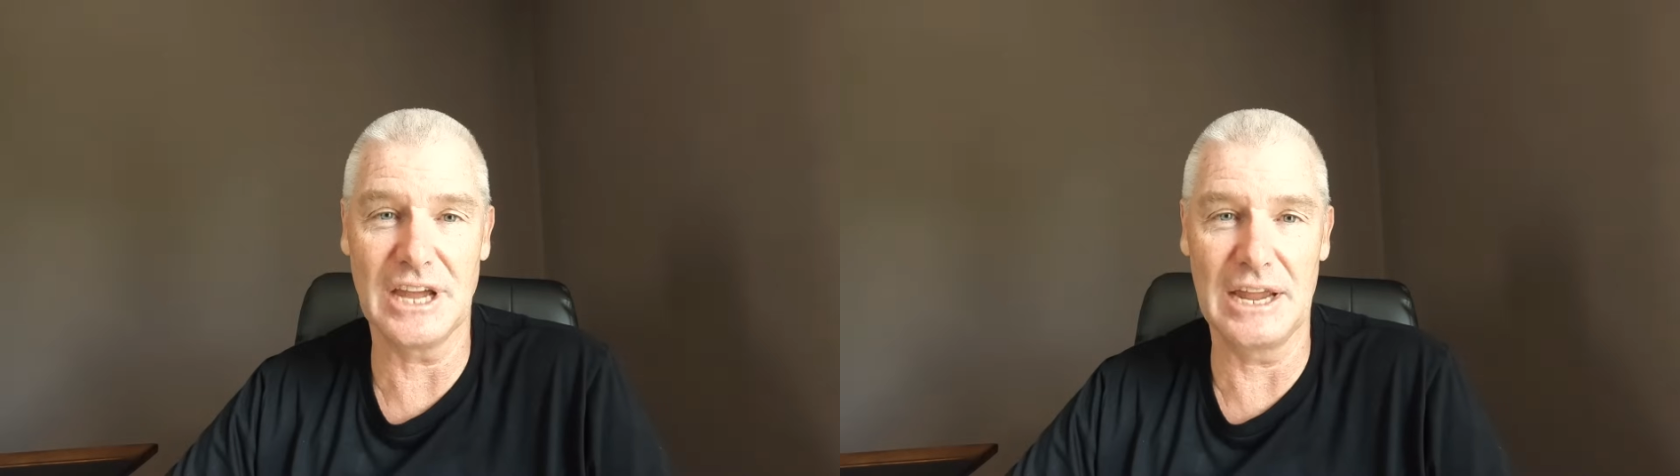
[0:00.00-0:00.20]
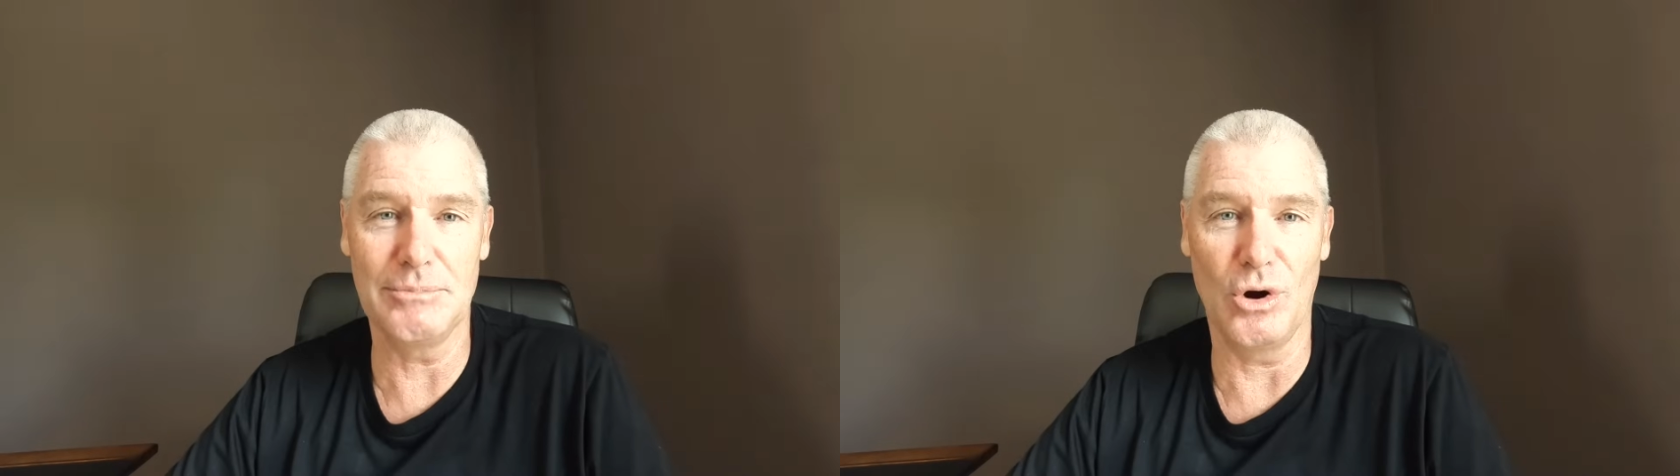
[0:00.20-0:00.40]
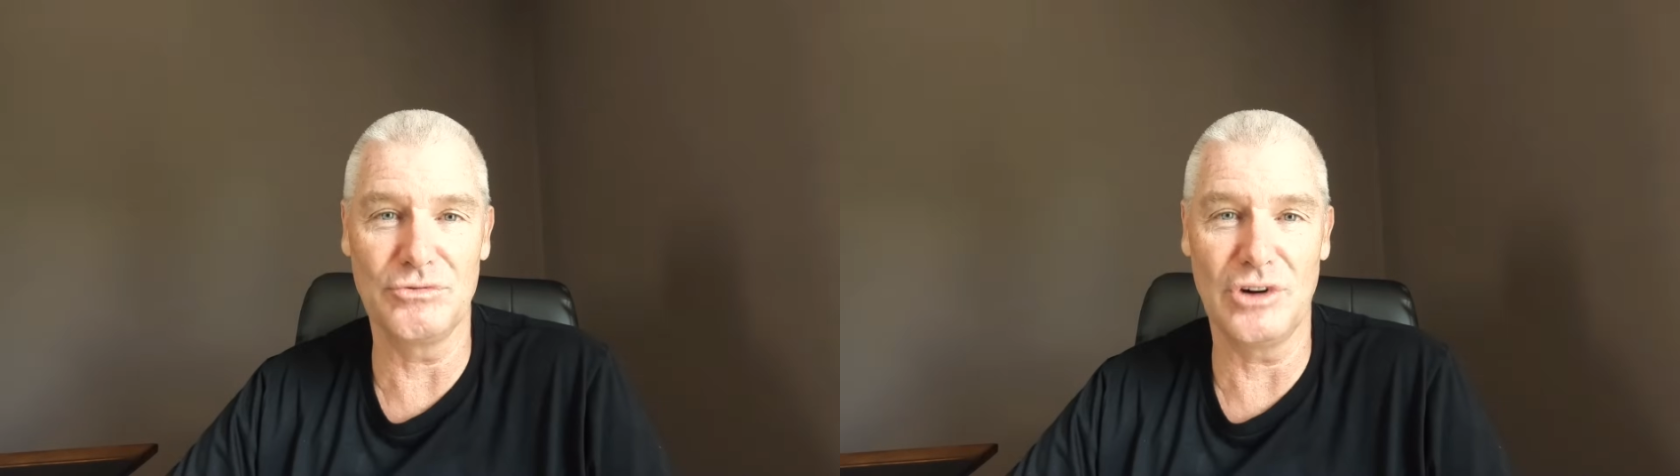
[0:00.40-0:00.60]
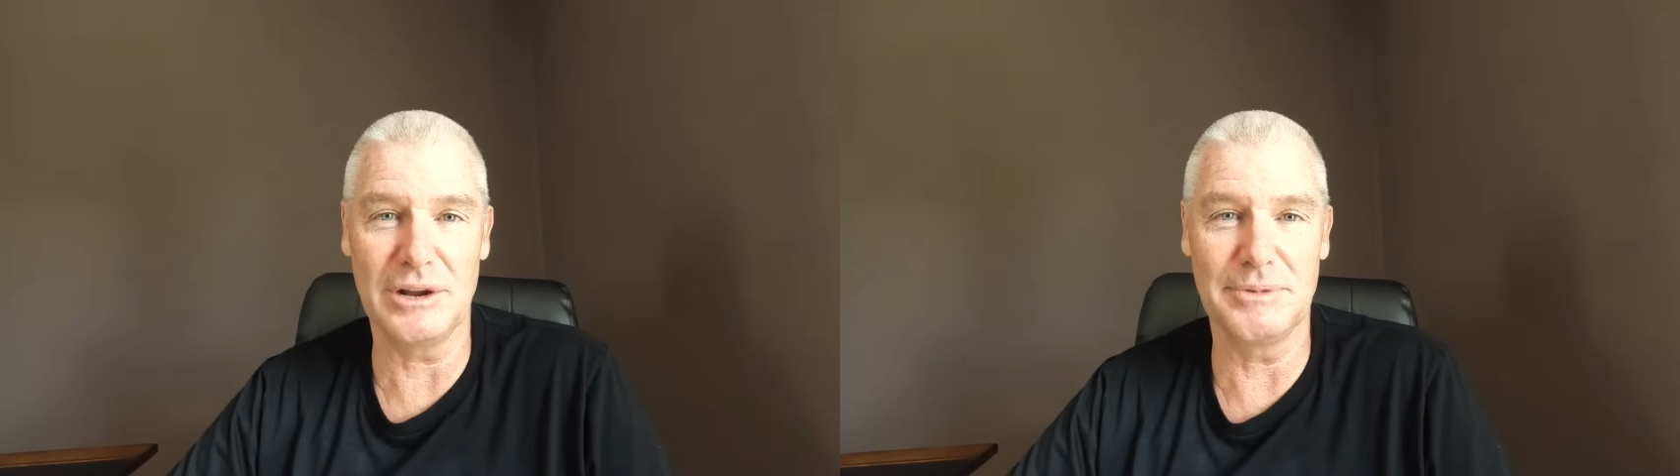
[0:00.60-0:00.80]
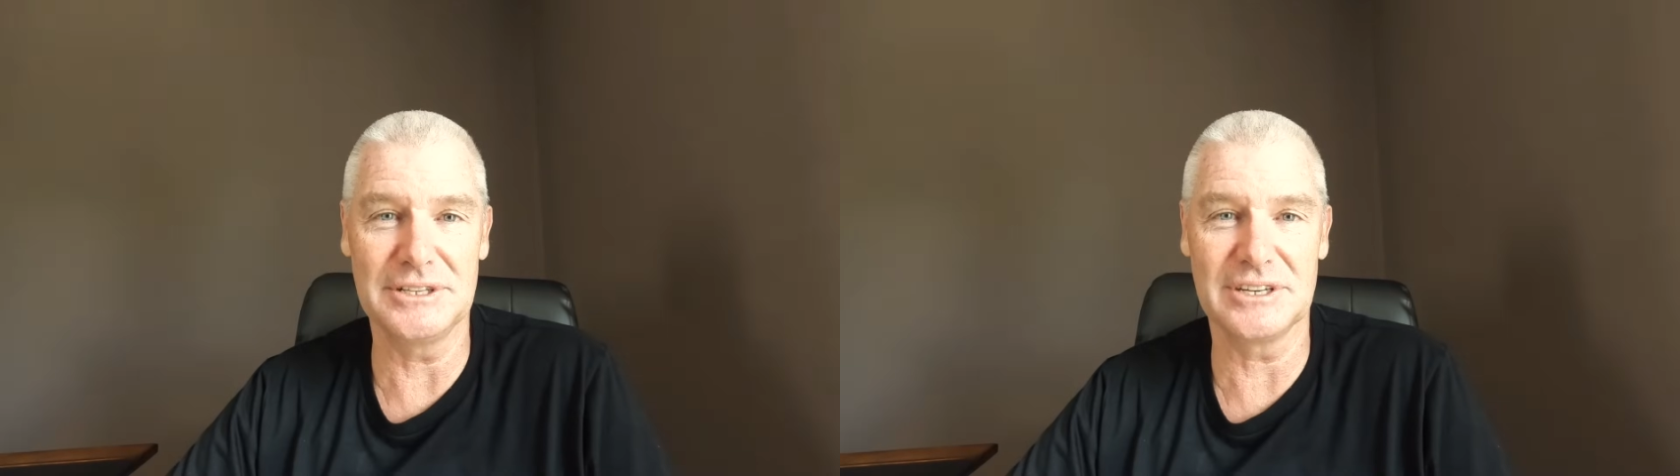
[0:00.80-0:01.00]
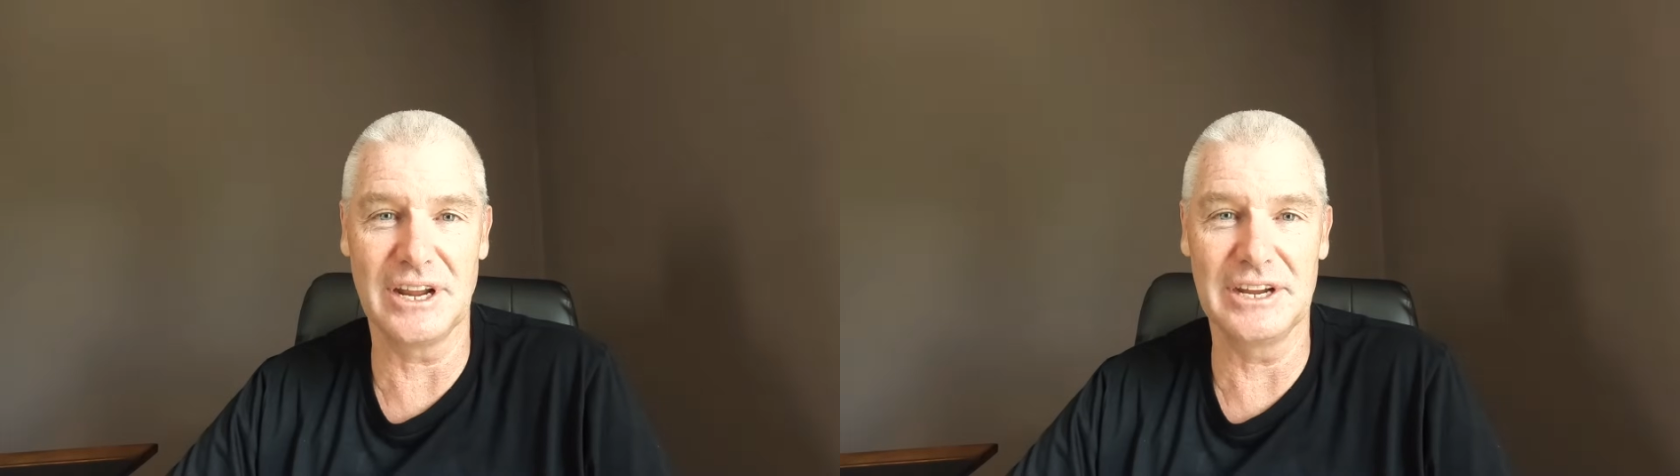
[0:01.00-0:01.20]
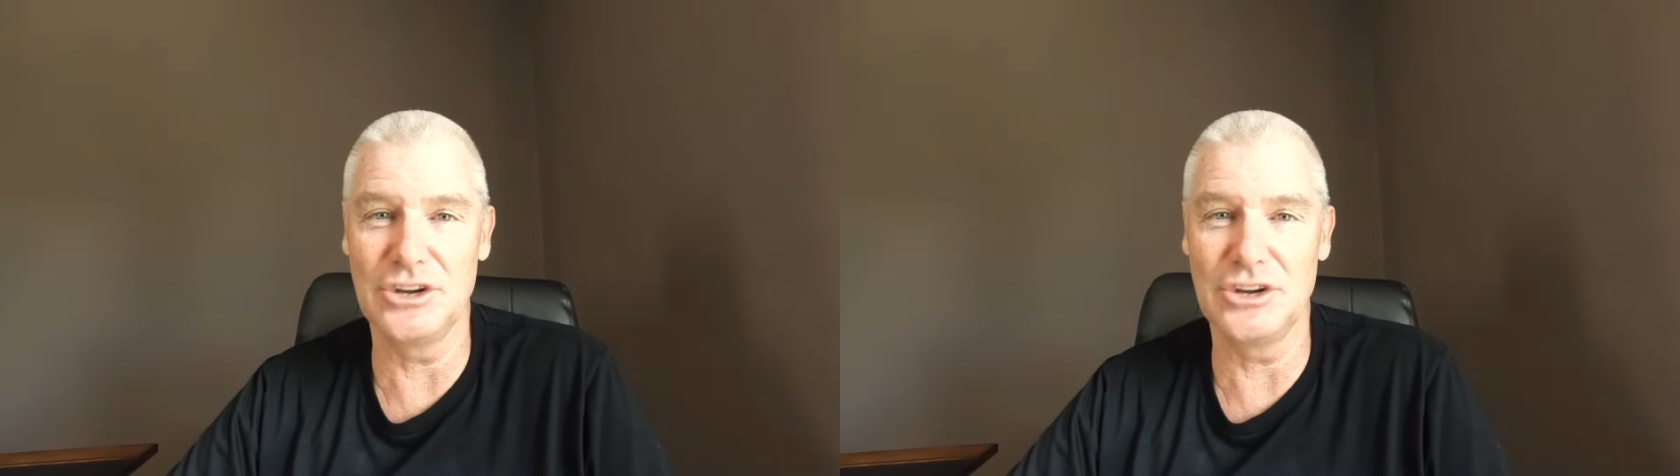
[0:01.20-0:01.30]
game of rugby today,